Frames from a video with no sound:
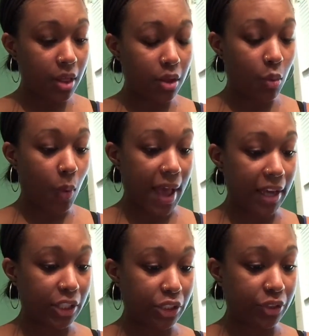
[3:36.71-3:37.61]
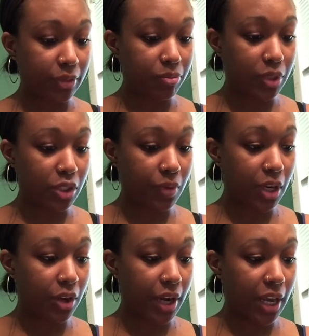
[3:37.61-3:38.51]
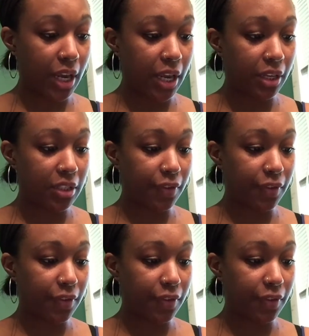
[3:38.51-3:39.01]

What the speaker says: the wax strip between your hands